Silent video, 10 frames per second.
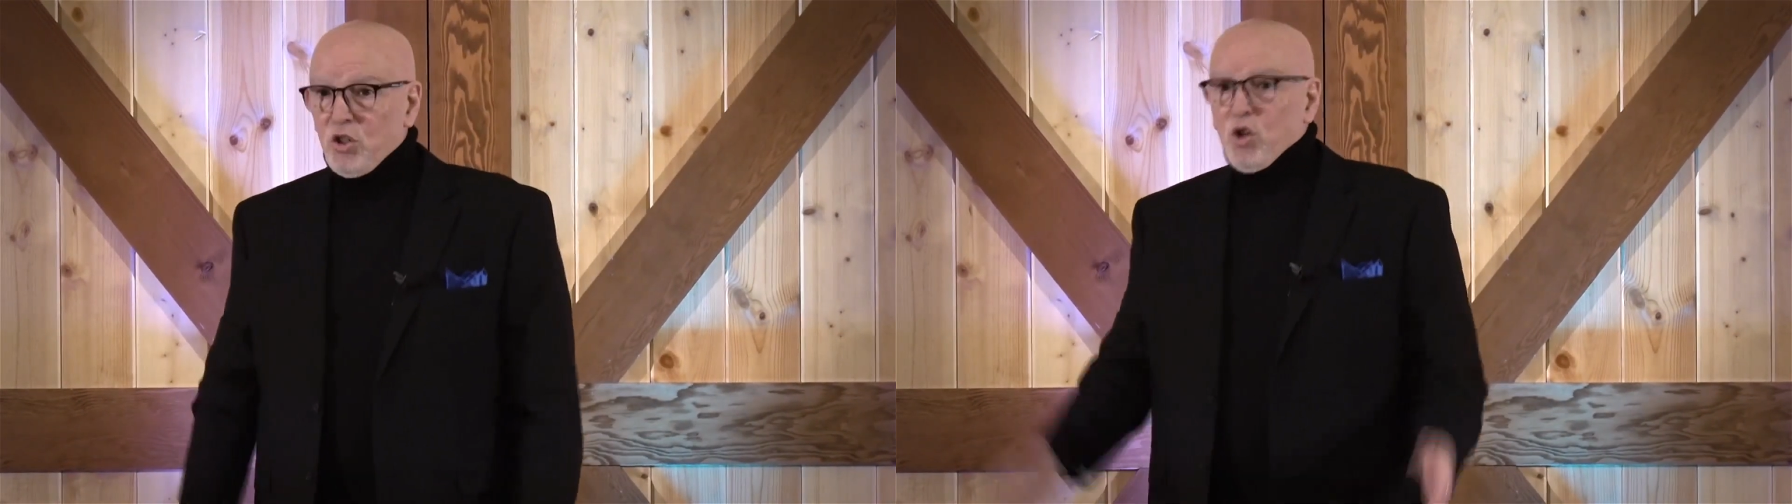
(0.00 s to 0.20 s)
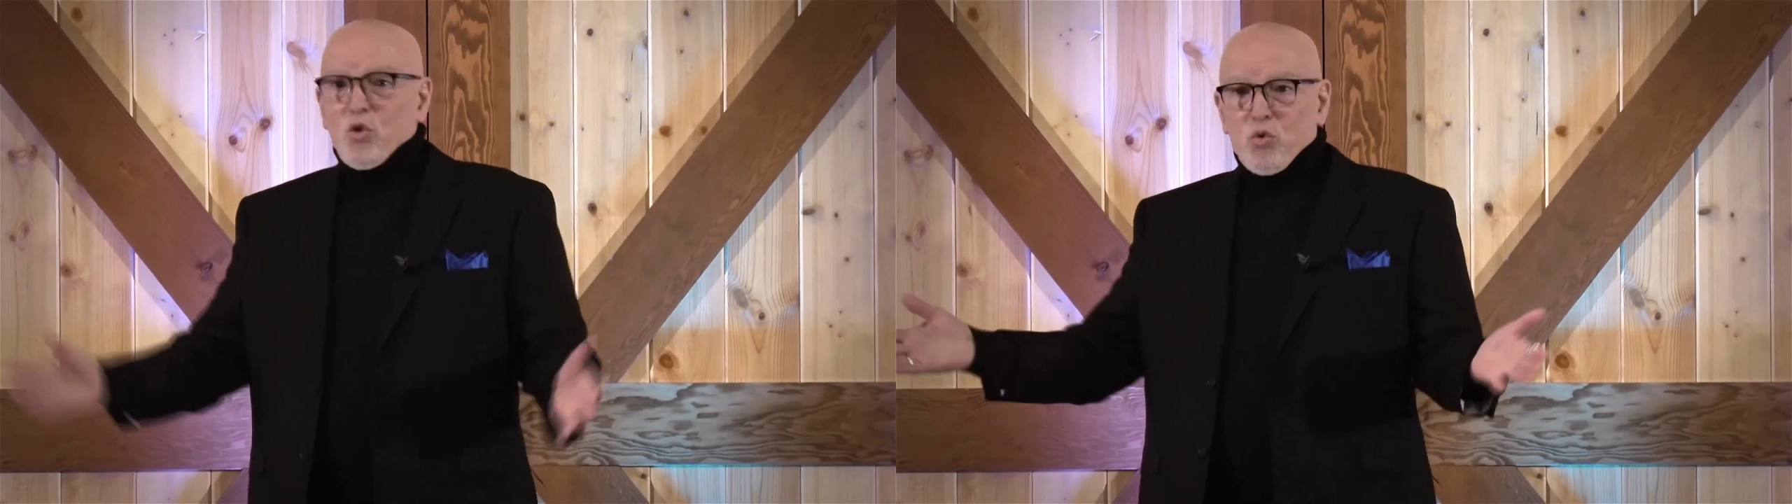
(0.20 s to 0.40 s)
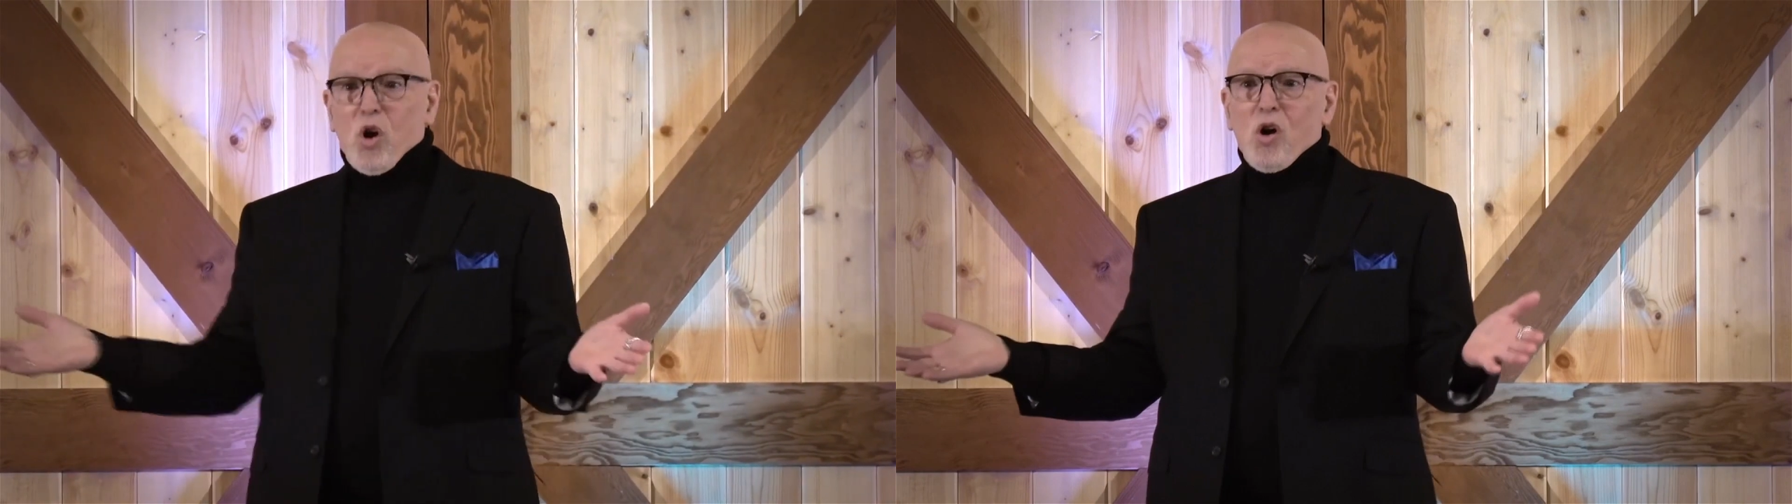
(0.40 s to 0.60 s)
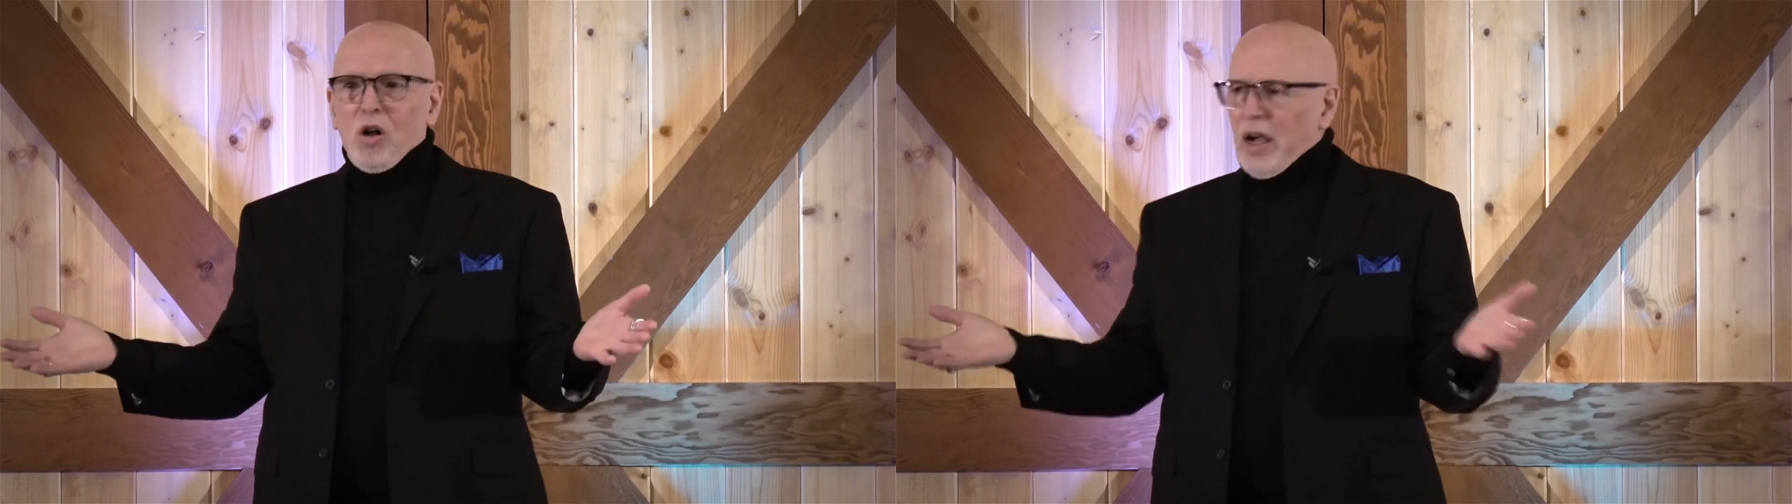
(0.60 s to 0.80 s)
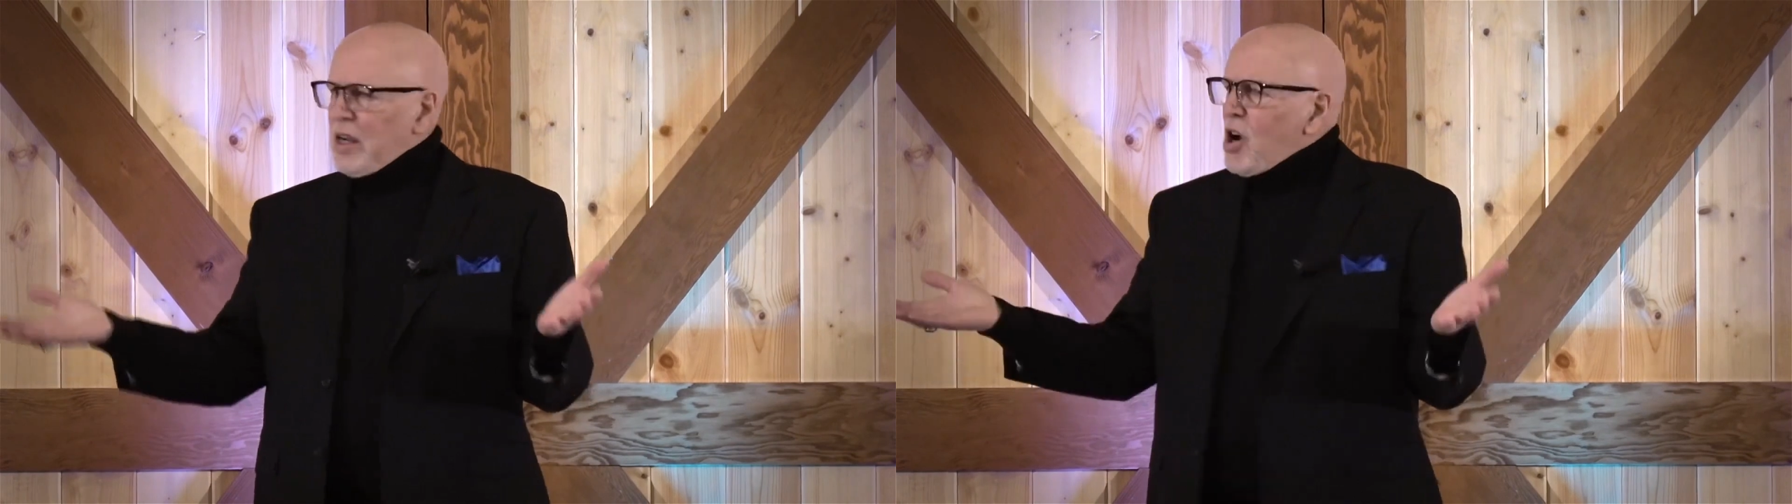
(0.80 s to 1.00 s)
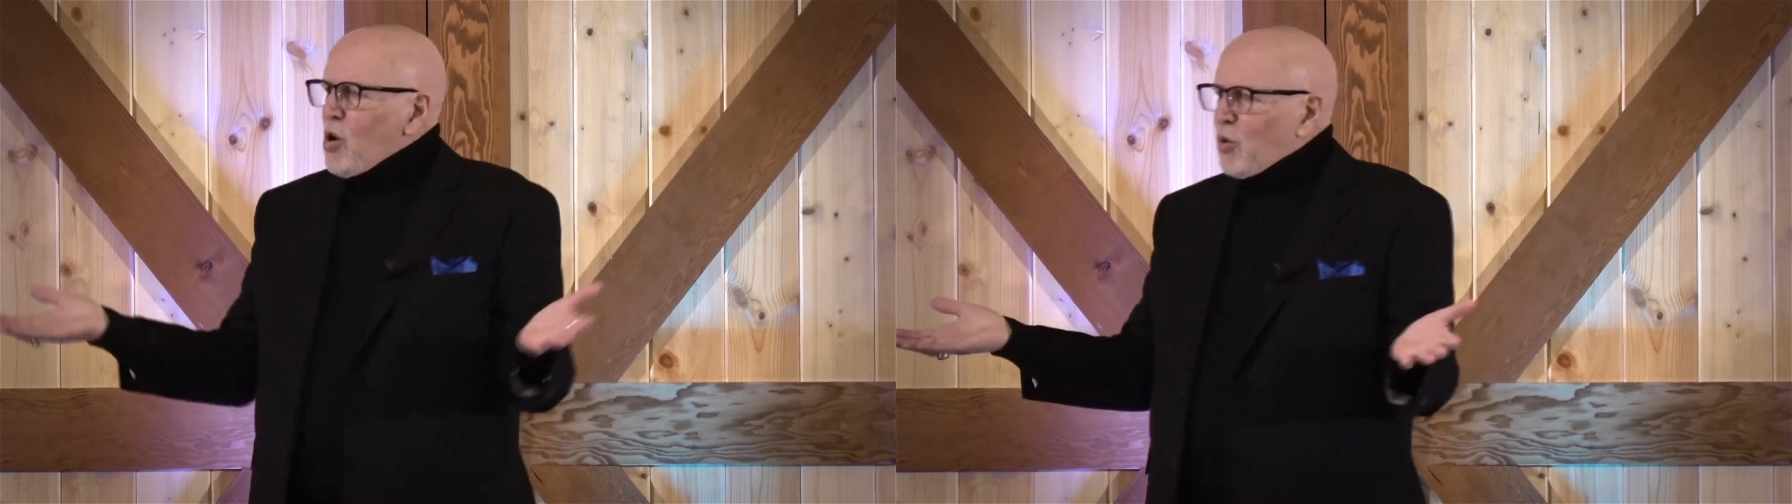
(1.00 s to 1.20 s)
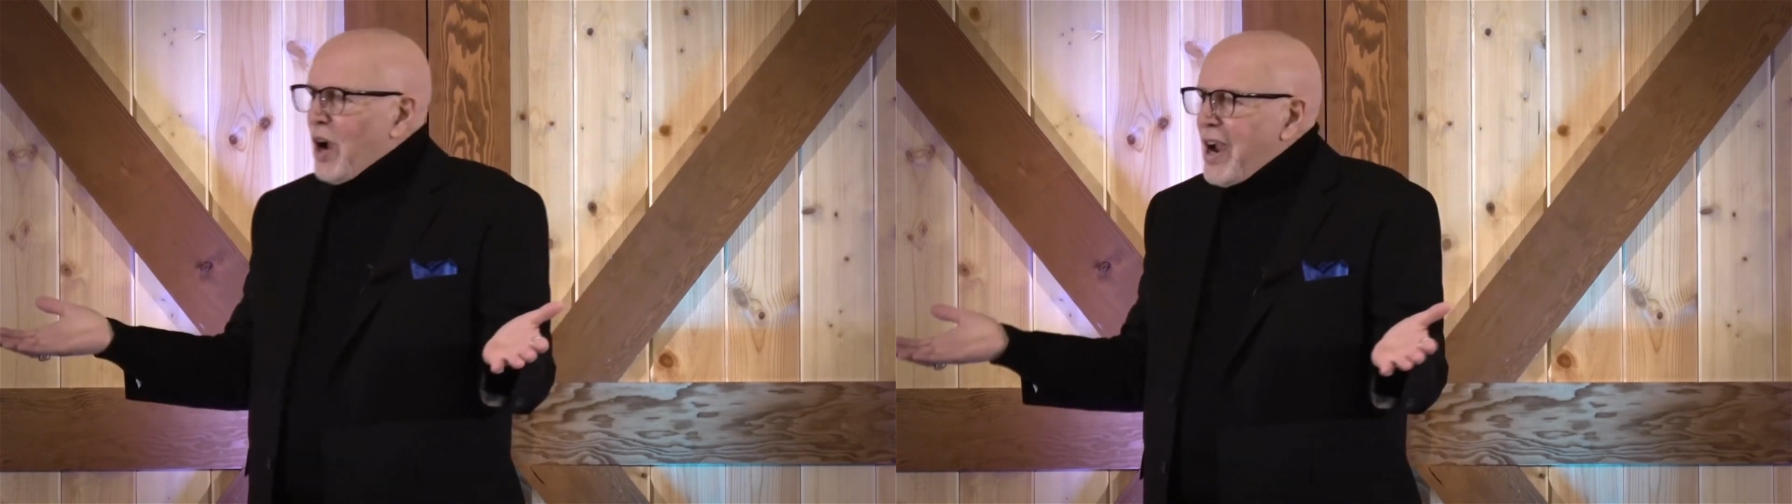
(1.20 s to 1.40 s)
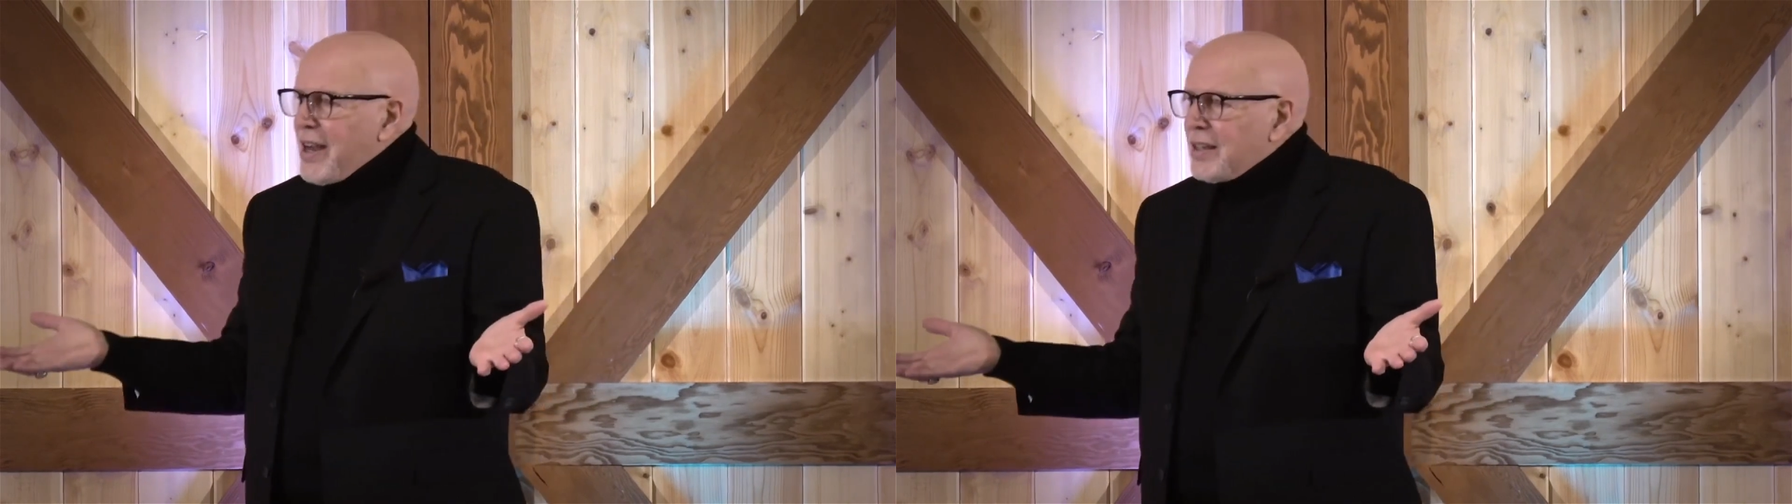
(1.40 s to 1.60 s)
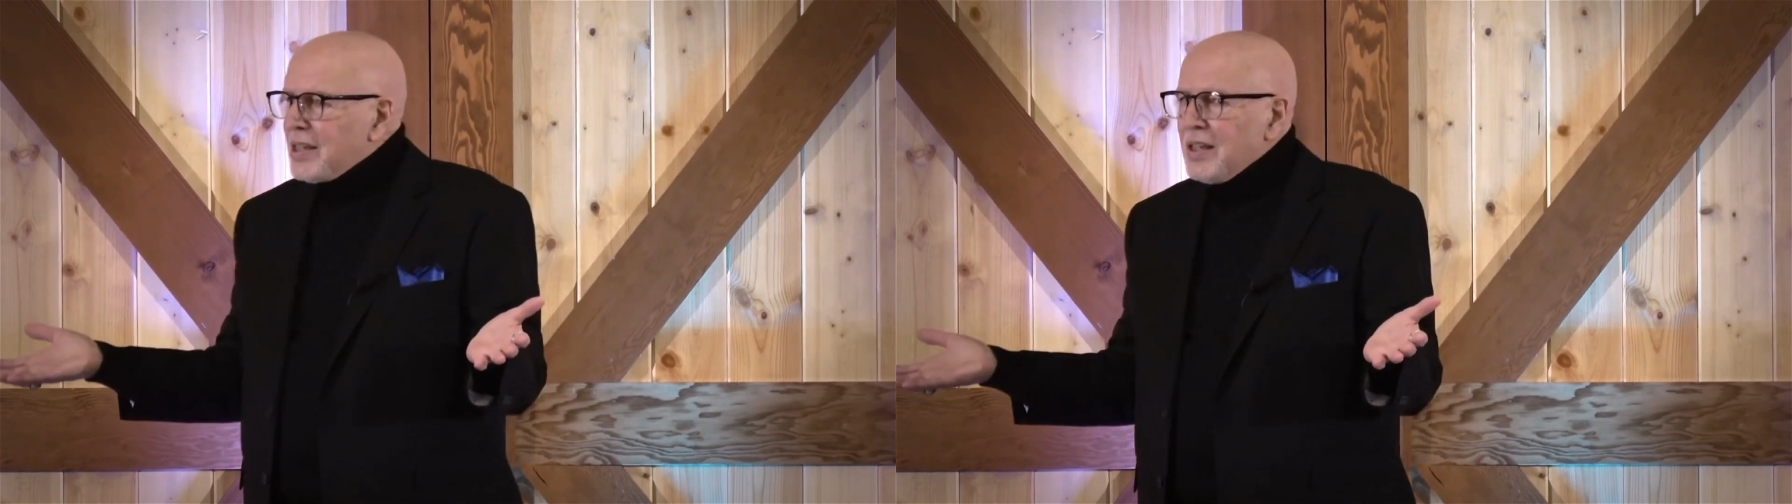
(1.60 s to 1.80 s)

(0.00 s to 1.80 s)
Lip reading: Dude, roll. I know, right?